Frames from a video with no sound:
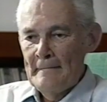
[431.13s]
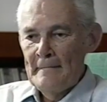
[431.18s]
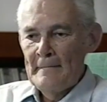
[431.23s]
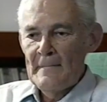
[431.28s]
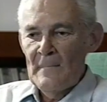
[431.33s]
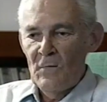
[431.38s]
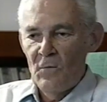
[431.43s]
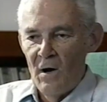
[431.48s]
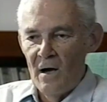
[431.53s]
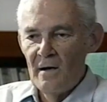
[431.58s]

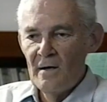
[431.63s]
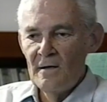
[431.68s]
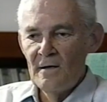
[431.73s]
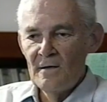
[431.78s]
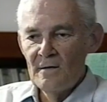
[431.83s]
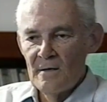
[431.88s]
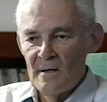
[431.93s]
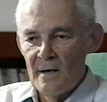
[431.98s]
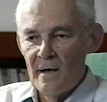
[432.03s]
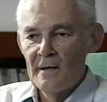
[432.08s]
quite an
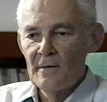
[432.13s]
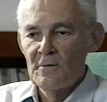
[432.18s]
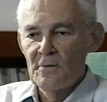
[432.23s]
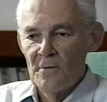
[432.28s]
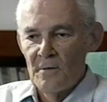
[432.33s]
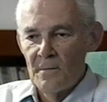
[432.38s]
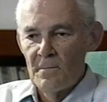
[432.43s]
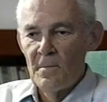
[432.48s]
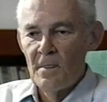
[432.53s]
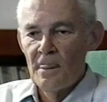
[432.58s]

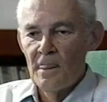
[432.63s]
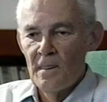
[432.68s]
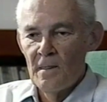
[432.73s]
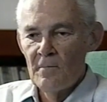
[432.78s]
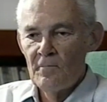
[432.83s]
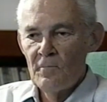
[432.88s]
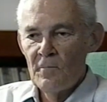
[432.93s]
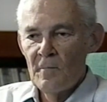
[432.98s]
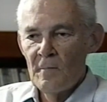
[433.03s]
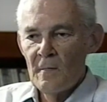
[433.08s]
intellectual.
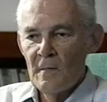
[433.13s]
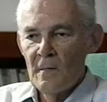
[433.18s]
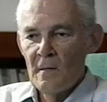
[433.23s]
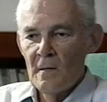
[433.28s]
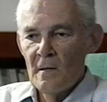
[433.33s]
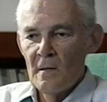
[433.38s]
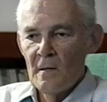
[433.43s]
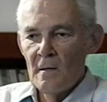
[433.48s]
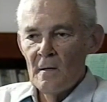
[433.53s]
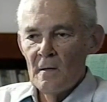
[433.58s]

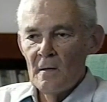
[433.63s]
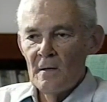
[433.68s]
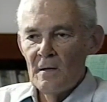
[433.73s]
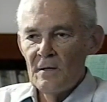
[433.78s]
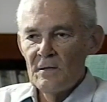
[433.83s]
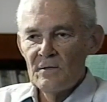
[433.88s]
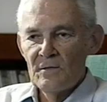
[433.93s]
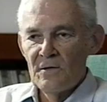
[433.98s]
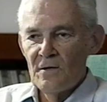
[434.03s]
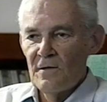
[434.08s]

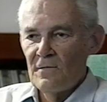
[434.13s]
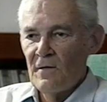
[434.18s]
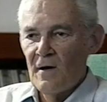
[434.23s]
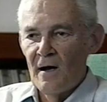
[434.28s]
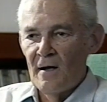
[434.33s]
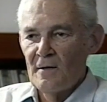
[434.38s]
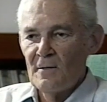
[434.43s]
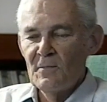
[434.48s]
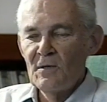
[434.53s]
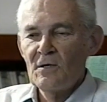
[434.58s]
History of
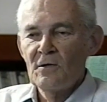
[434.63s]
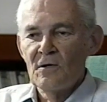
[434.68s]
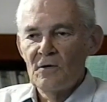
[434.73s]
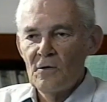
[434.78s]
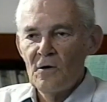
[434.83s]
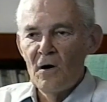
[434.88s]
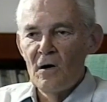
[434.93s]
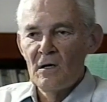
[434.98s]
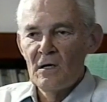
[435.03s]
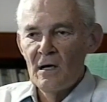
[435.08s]
art, I mean, to
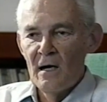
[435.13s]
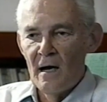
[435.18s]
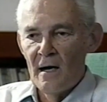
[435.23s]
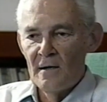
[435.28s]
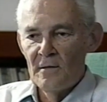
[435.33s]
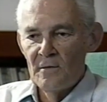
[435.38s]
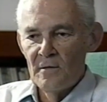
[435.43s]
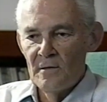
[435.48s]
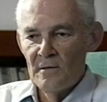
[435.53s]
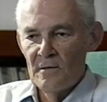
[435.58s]
talk
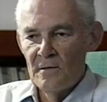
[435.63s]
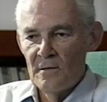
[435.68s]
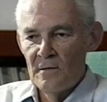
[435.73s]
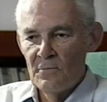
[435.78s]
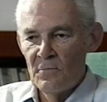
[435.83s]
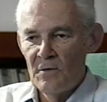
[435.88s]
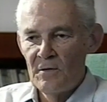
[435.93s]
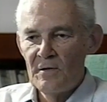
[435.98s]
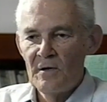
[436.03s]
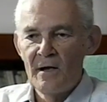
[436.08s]
art
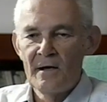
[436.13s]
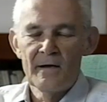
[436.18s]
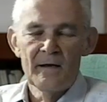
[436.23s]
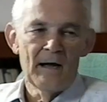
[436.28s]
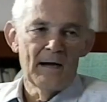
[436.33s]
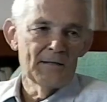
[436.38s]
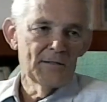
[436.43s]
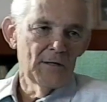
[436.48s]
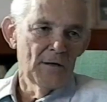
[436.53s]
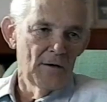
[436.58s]
with
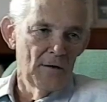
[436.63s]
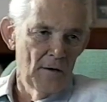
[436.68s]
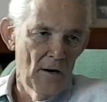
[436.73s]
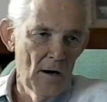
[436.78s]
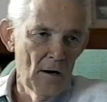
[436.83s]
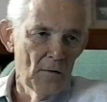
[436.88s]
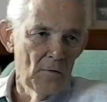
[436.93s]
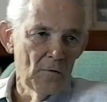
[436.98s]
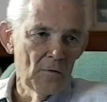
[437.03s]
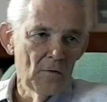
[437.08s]
Natasha
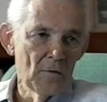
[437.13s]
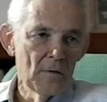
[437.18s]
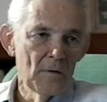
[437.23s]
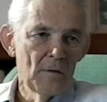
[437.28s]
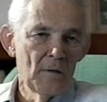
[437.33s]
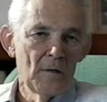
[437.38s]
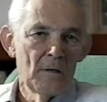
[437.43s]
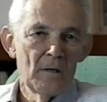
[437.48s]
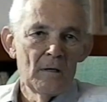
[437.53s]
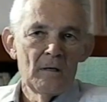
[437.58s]
now
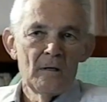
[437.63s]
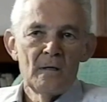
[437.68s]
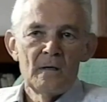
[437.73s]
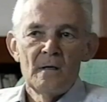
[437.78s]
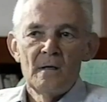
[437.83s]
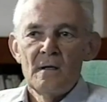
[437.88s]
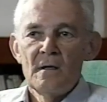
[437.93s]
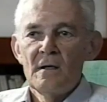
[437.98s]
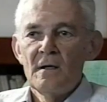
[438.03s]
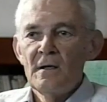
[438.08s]

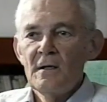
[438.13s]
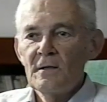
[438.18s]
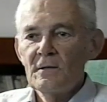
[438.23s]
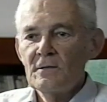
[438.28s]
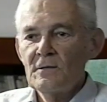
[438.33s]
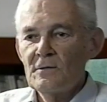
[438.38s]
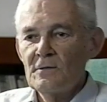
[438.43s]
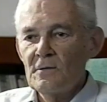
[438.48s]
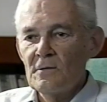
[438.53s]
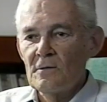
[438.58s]

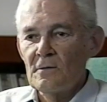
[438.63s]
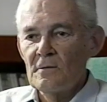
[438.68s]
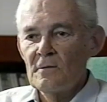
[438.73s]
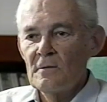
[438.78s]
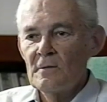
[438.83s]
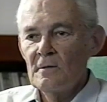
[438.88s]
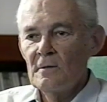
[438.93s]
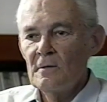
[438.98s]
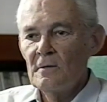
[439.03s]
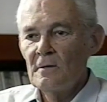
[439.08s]
is to,
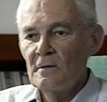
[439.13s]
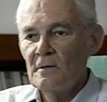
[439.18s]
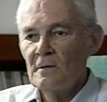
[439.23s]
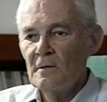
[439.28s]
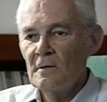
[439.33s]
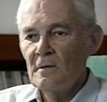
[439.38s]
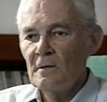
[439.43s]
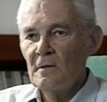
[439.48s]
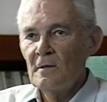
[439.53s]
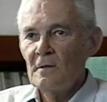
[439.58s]

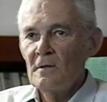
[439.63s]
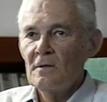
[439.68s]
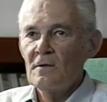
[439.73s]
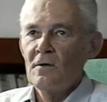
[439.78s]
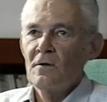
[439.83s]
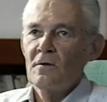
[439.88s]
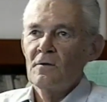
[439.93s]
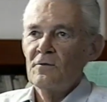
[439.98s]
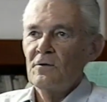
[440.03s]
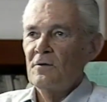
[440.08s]
you
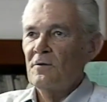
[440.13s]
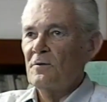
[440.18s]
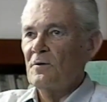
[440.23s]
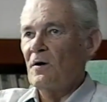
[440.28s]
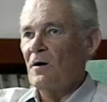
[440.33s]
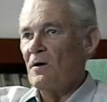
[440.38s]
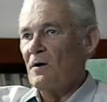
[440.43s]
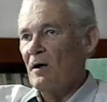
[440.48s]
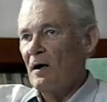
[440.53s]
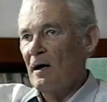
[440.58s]
know, you
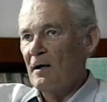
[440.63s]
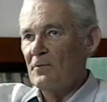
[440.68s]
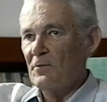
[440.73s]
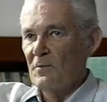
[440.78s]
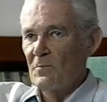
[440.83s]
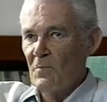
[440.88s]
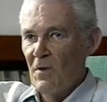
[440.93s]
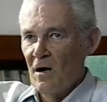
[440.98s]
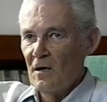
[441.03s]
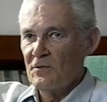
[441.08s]
talk art
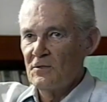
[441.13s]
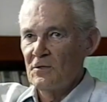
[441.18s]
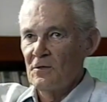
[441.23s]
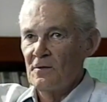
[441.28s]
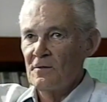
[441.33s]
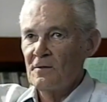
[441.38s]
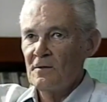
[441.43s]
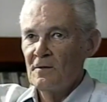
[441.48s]
with Boxer,